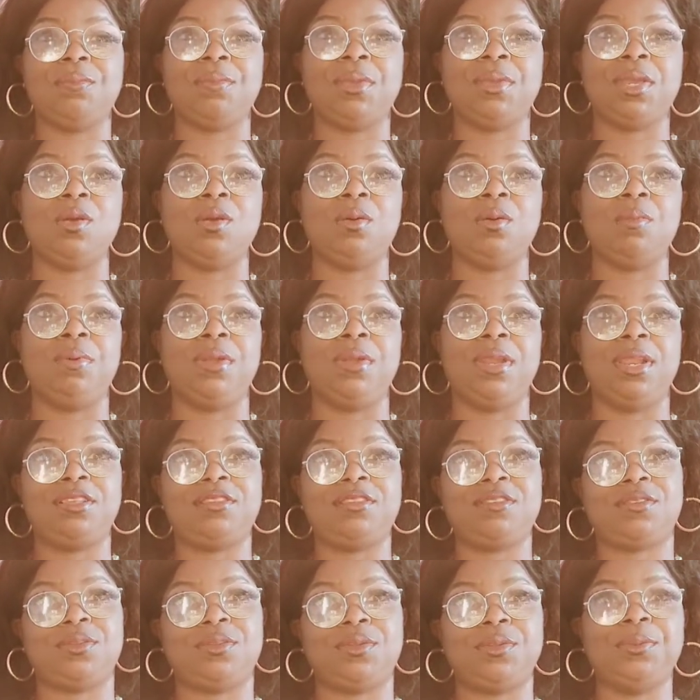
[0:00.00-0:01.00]
may God
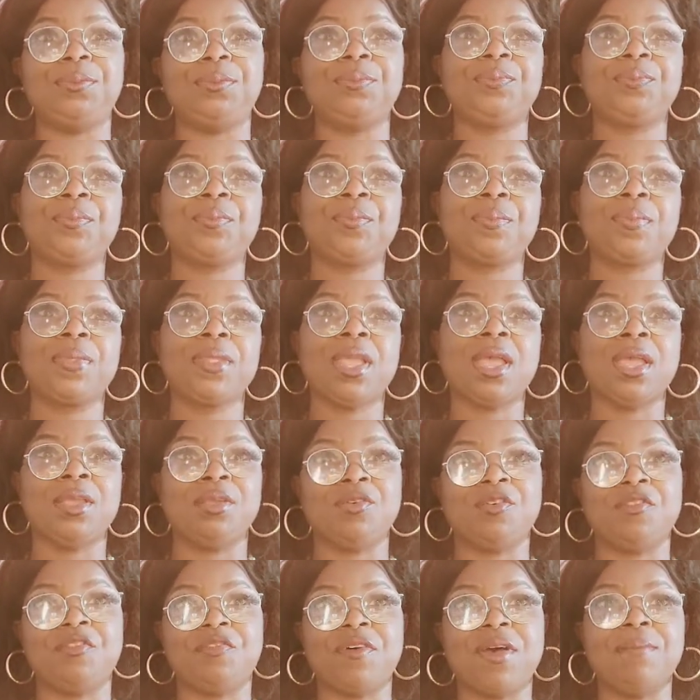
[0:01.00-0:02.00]
bless you and
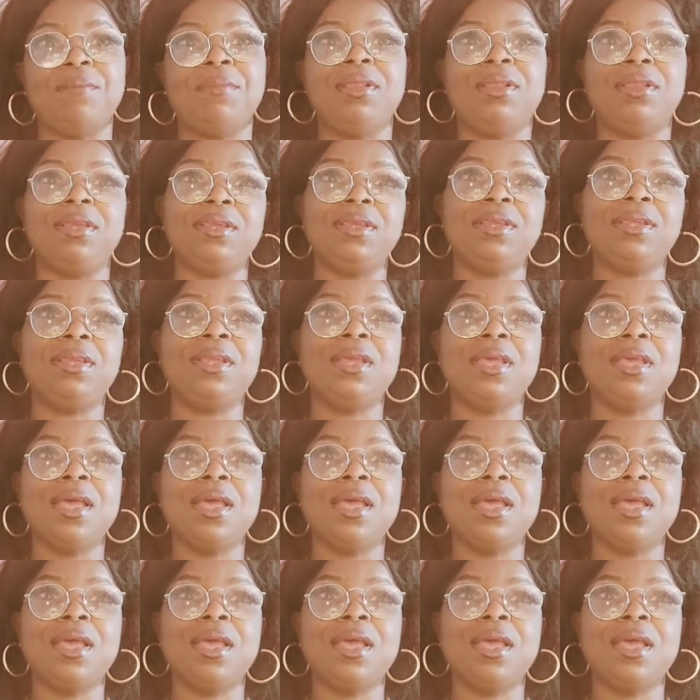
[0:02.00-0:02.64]
your family.